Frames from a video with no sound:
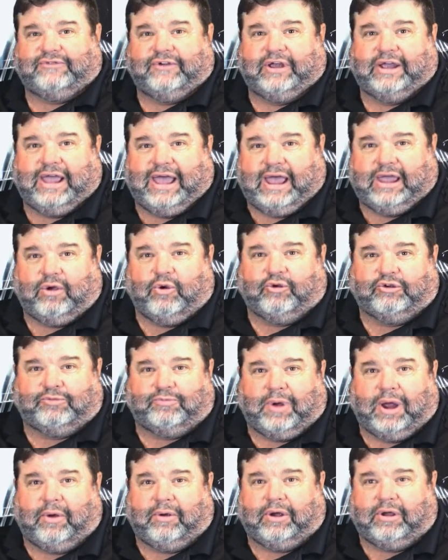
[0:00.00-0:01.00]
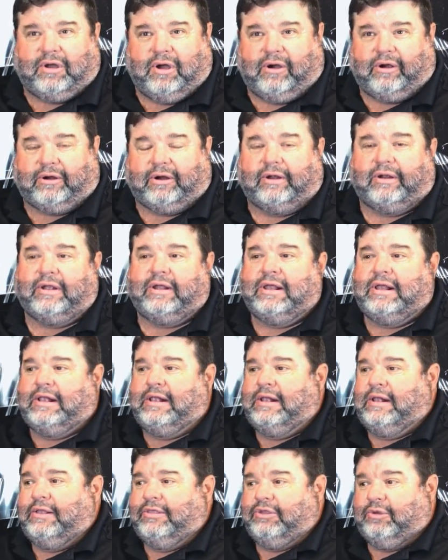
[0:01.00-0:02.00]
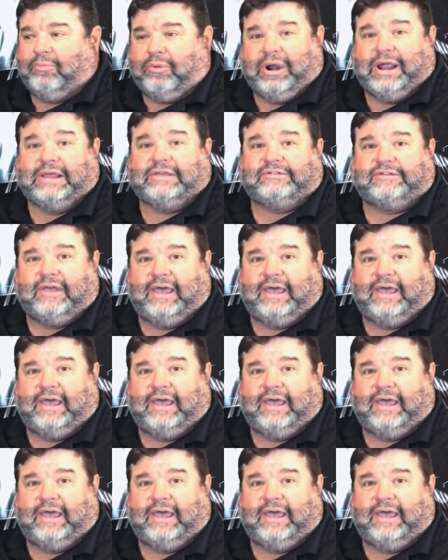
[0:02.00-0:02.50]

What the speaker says: very high horsepower car, the brakes